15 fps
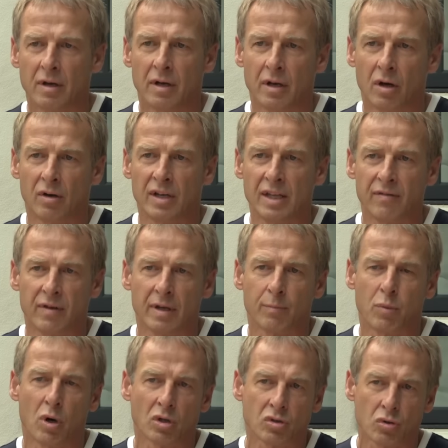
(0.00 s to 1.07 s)
you know, leaving
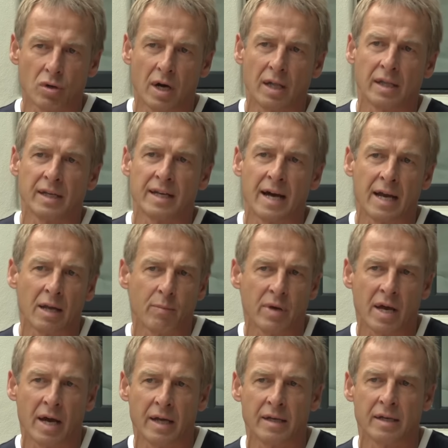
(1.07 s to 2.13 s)
Portugal and Ghana
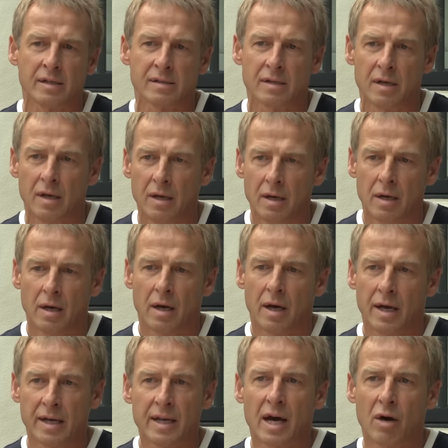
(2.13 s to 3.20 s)
behind us.
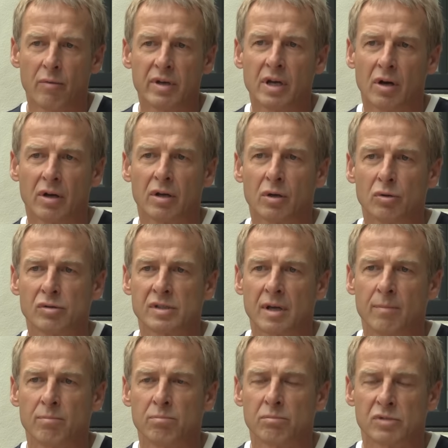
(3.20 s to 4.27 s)
And now we're going through
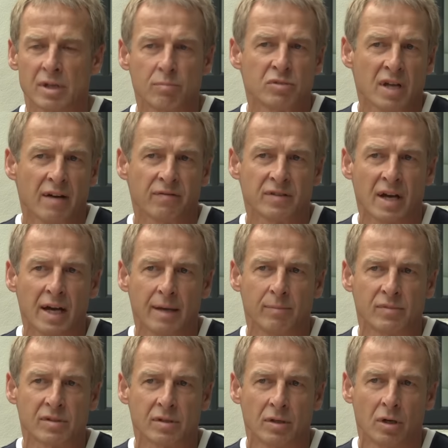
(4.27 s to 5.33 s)
some tough
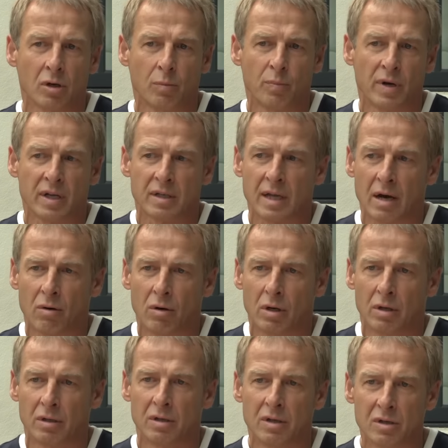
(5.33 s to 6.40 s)
times, you know, but
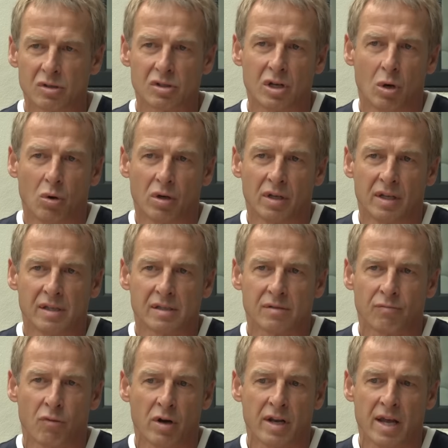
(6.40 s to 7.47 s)
our slogan
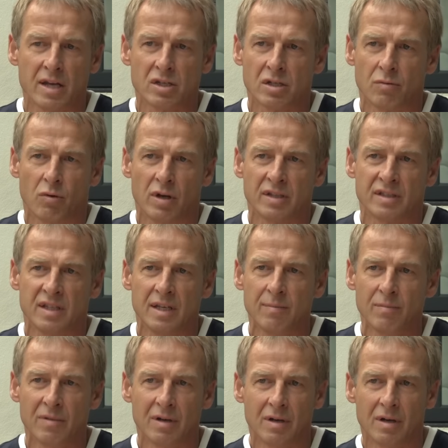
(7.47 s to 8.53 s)
is one nation, one
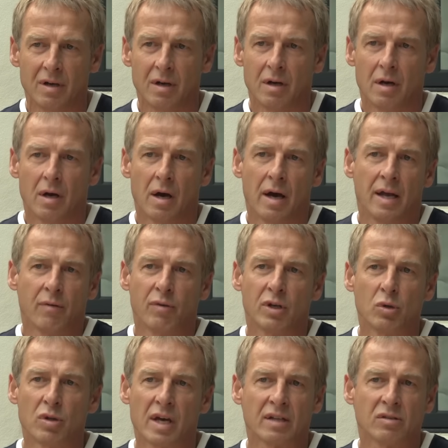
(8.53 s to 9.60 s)
team, and we
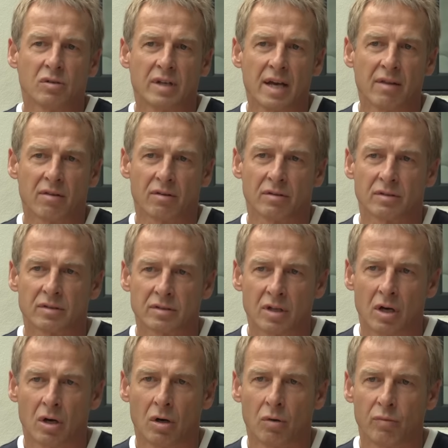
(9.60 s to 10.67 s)
do that together.
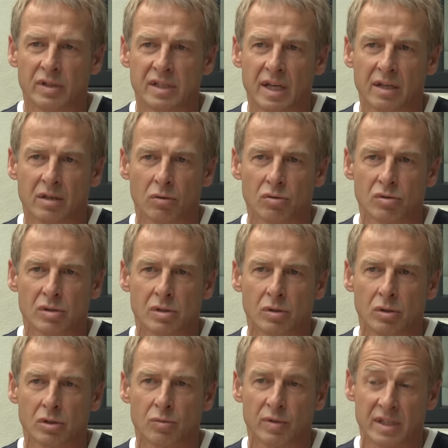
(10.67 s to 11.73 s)
So we take those
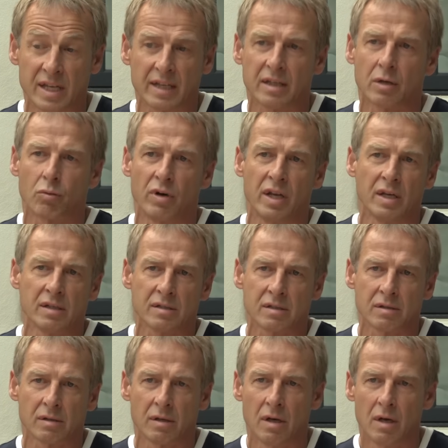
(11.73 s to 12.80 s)
results, we take the
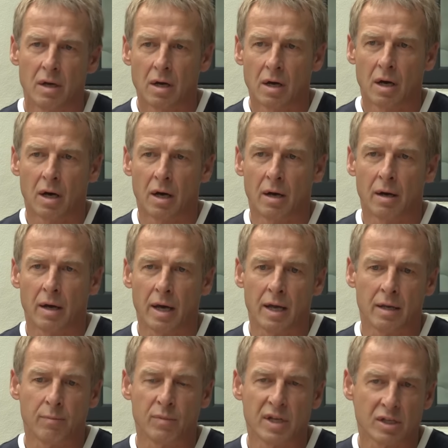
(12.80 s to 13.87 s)
critics,
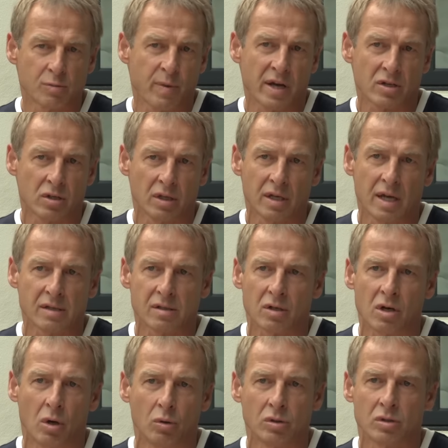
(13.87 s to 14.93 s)
and me especially as a
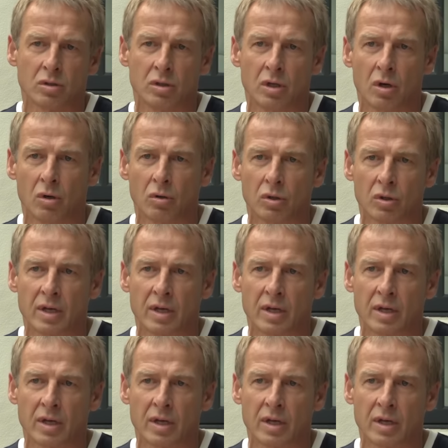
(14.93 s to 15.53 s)
coach, you know, you